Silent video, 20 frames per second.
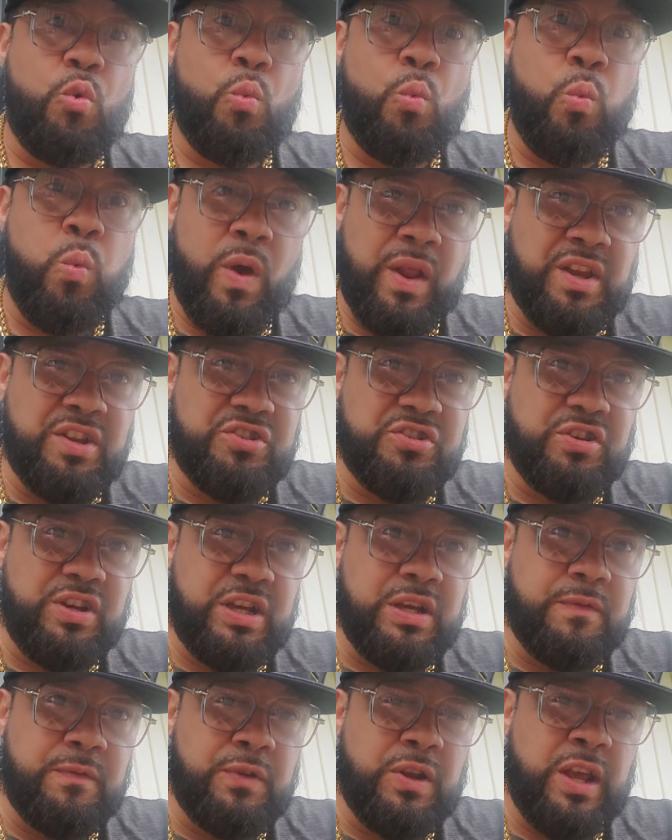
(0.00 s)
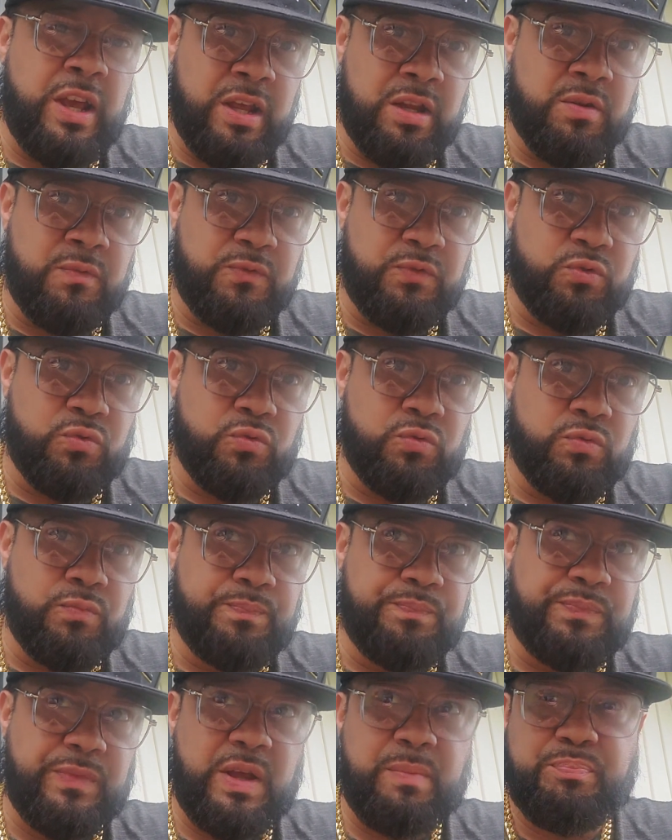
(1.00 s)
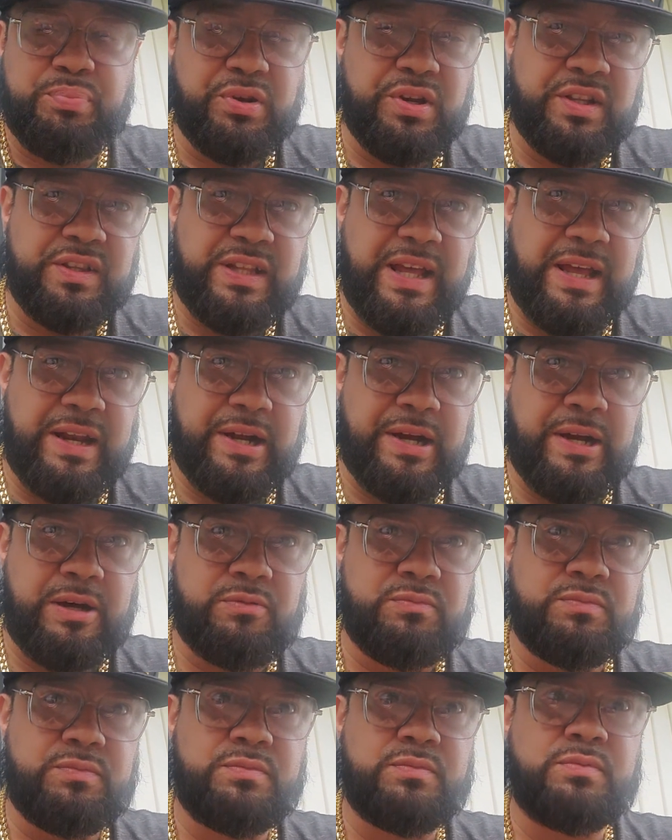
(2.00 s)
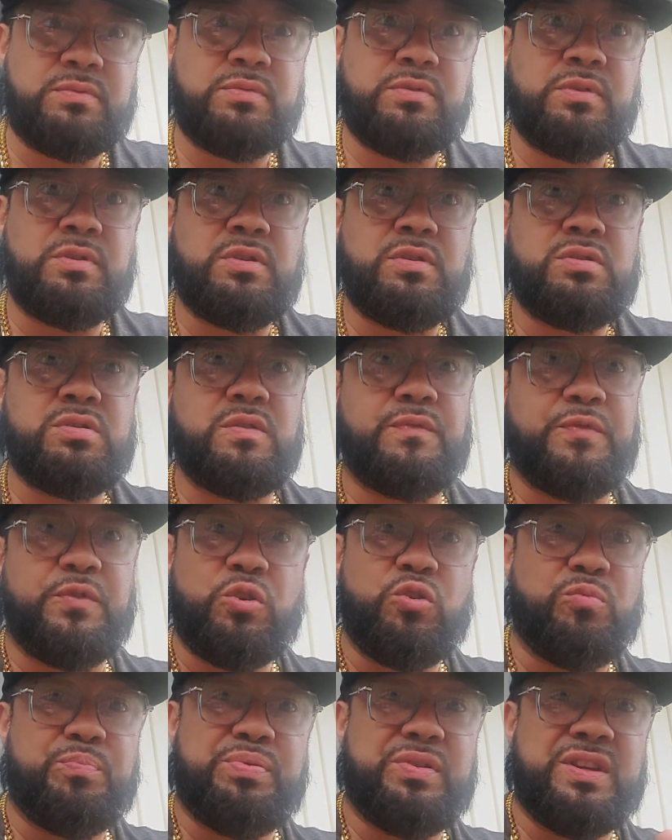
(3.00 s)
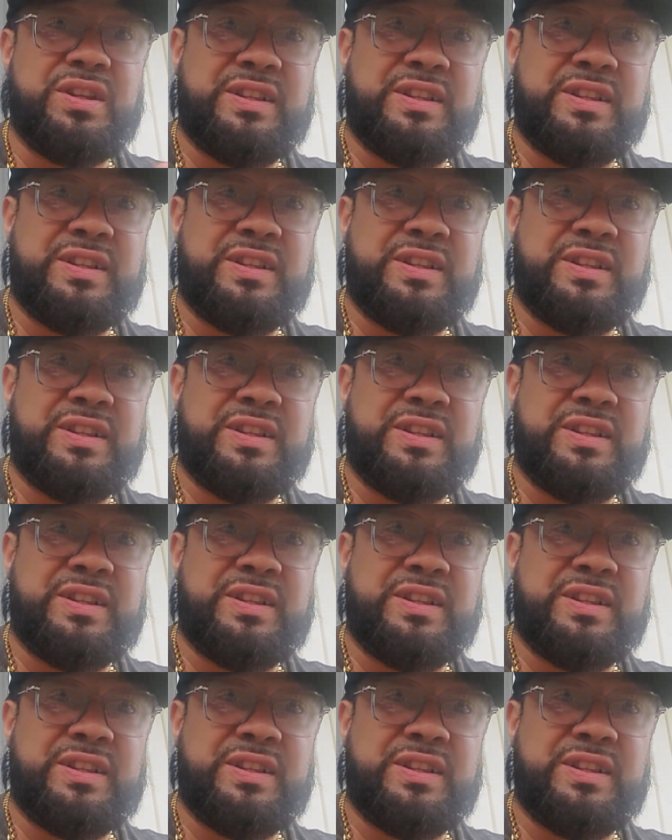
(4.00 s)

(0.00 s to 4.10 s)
When is your interview, and put a date out? If you don't put a